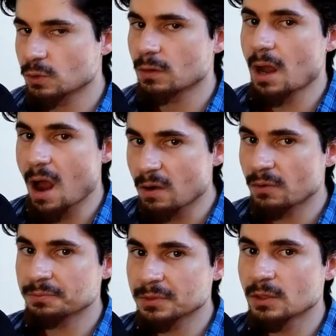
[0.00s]

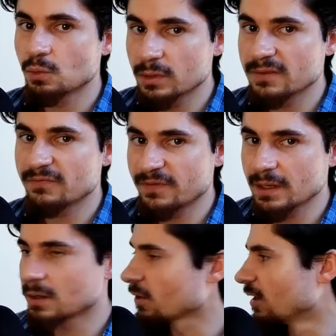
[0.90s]
armed with a
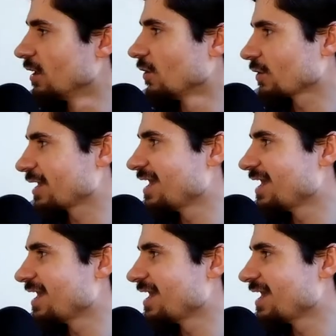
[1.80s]
finger. Okay.